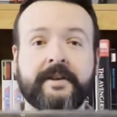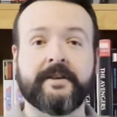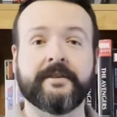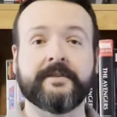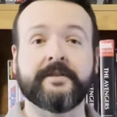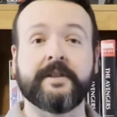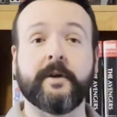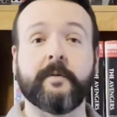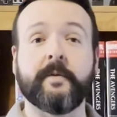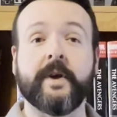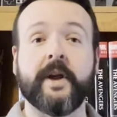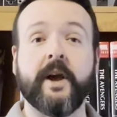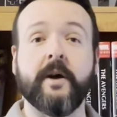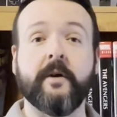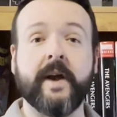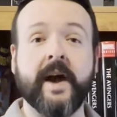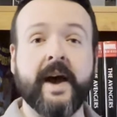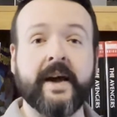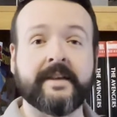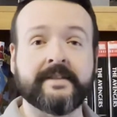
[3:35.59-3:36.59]
So there we go,
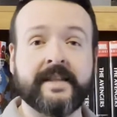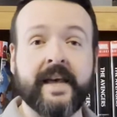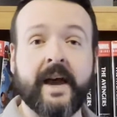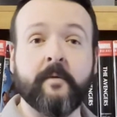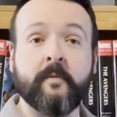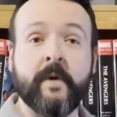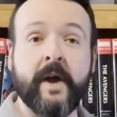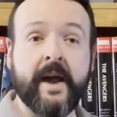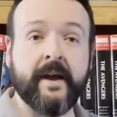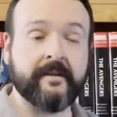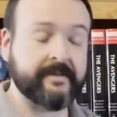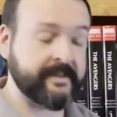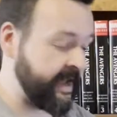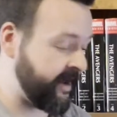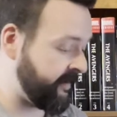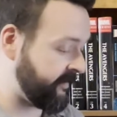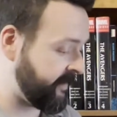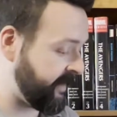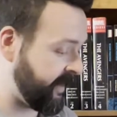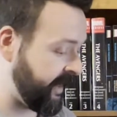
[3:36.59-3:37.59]
guys. That rounds
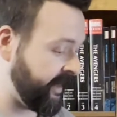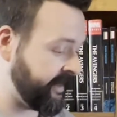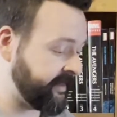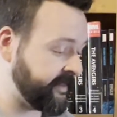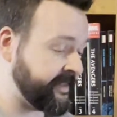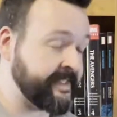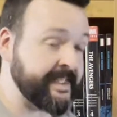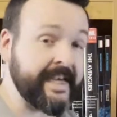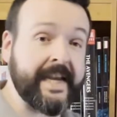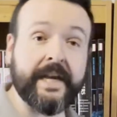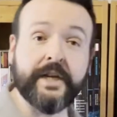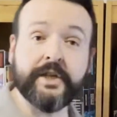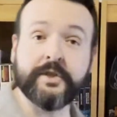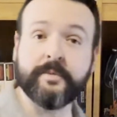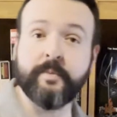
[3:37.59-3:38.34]
out the Siege